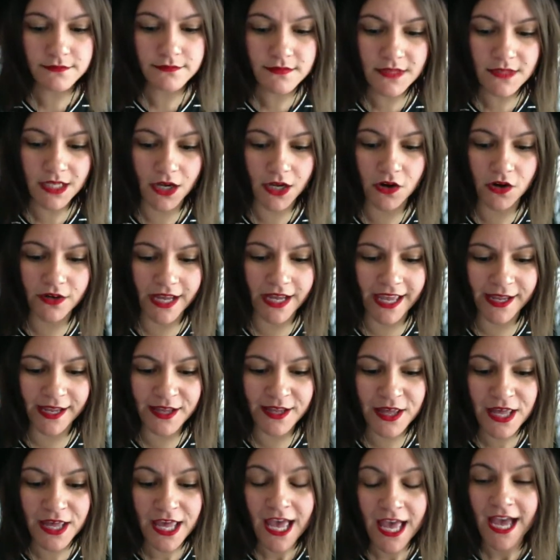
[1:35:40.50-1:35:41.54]
okay
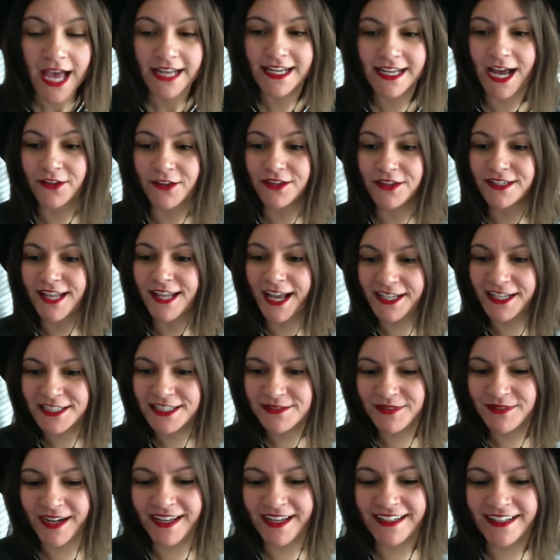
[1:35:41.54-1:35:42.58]
now the next
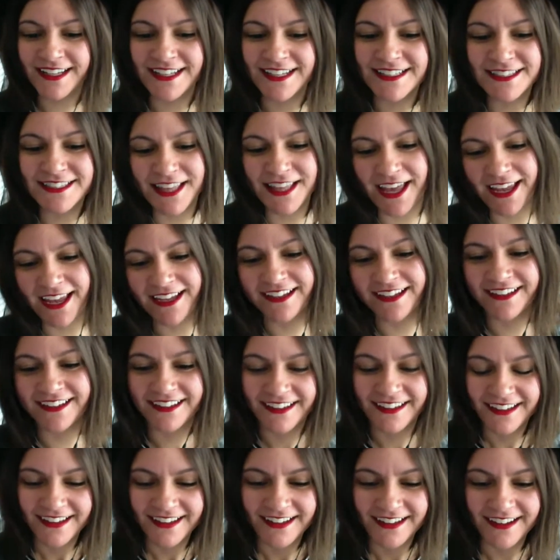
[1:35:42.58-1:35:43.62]
one is like
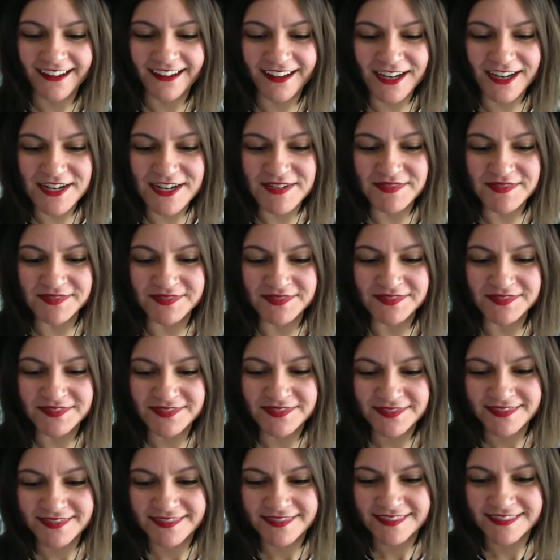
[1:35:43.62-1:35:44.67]
um,
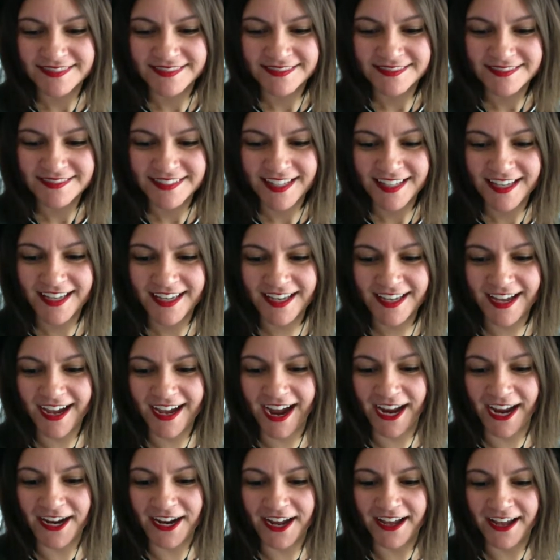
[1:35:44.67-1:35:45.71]

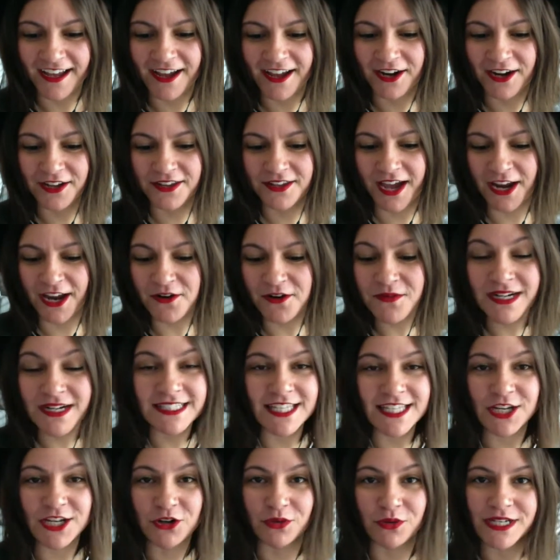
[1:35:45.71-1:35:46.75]
I I don't want to
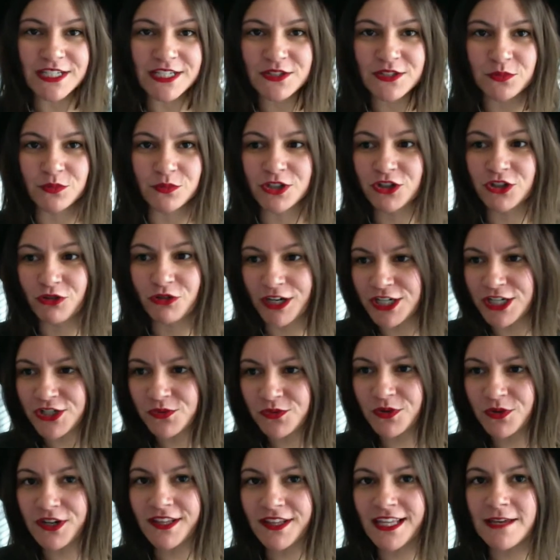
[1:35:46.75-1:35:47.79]
say cringe
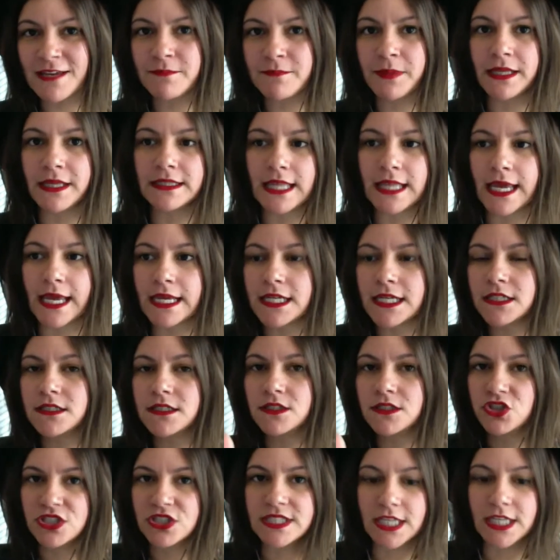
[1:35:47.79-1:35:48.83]
cringeworthy, but like
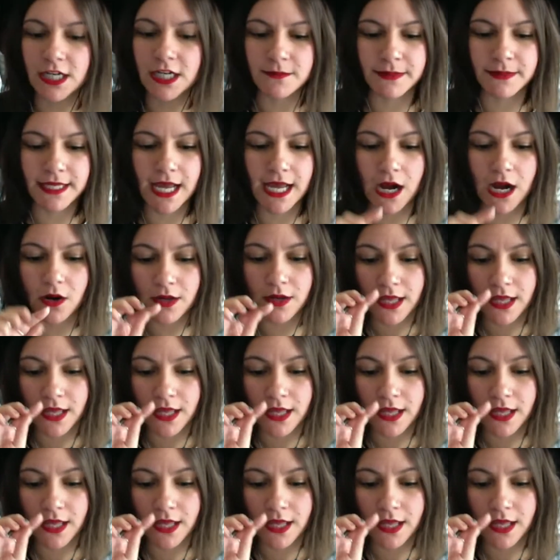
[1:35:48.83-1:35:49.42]
just hear me out.